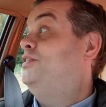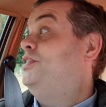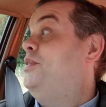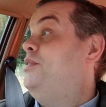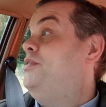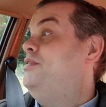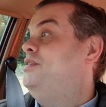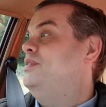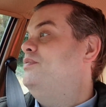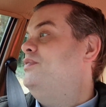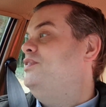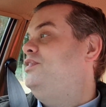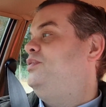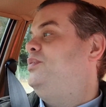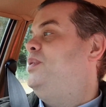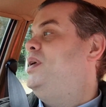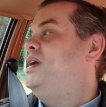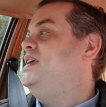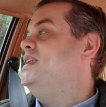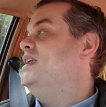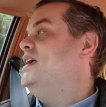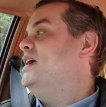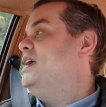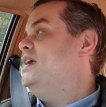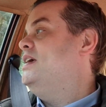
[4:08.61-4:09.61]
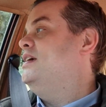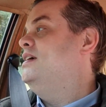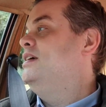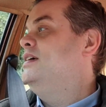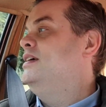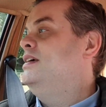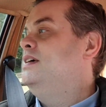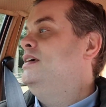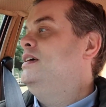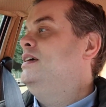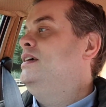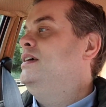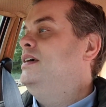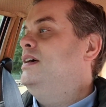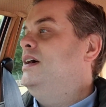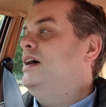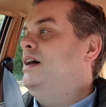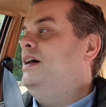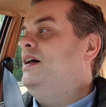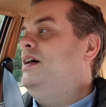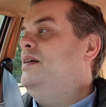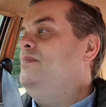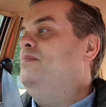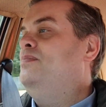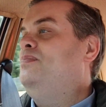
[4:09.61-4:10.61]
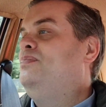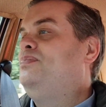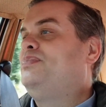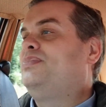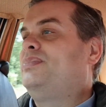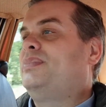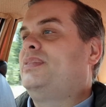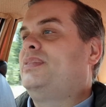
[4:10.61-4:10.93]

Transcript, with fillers: series of the Sweeney. Um,